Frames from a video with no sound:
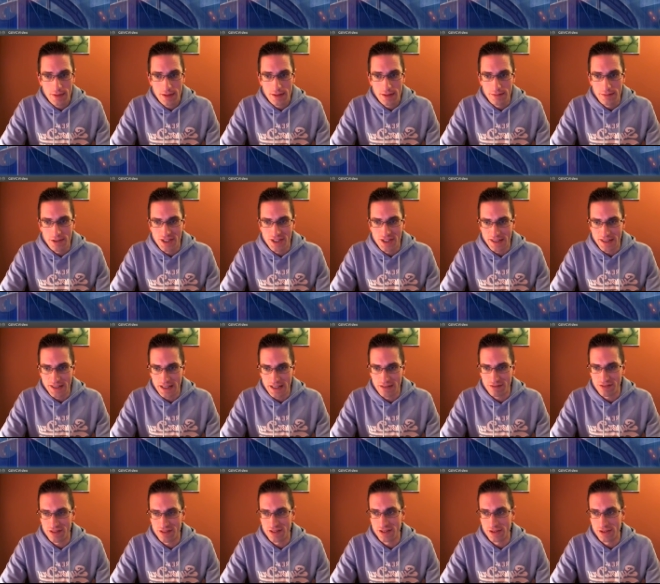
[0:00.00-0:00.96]
which then gave
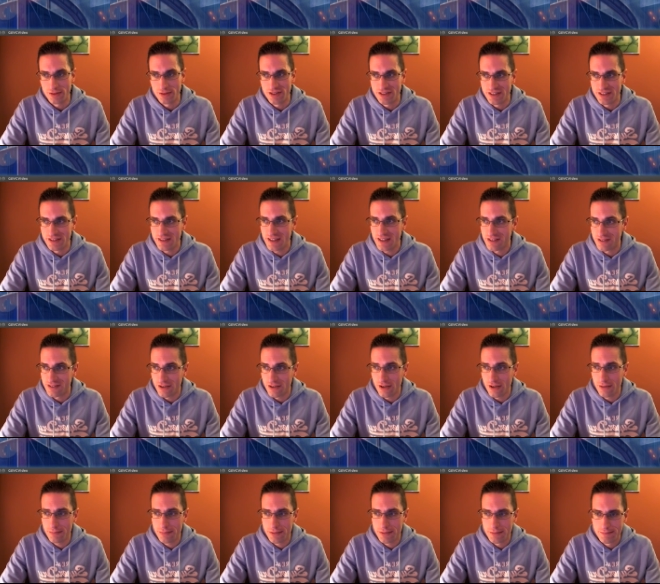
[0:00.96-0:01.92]
us the Unity
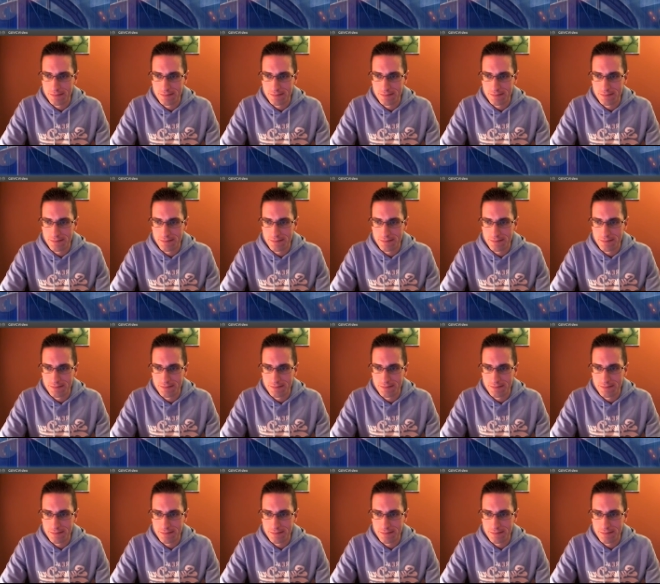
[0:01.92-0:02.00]
desktop.